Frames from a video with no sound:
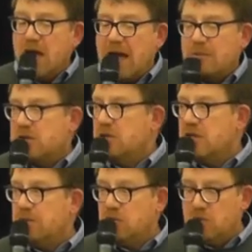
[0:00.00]

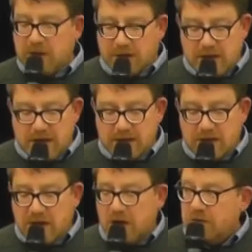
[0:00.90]
Absolutely appalling, and
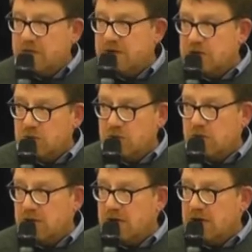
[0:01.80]
hopefully this
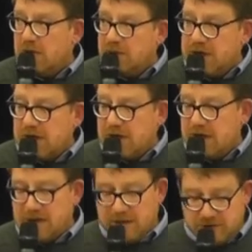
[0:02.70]
will,
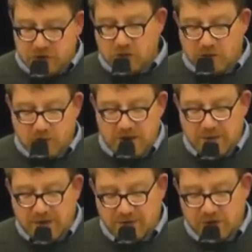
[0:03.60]
the story will
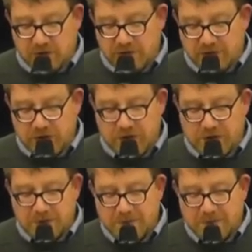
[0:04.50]
come out further and further.